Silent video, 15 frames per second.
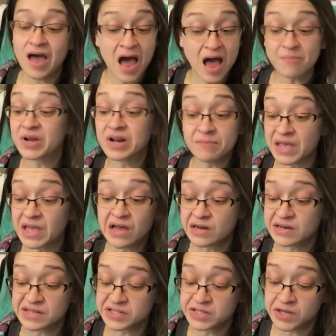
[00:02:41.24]
I'm gonna be
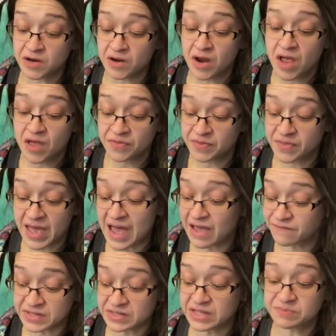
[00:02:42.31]
honest here,
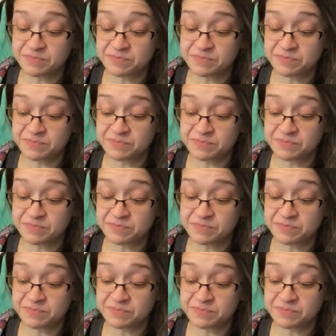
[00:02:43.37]
having these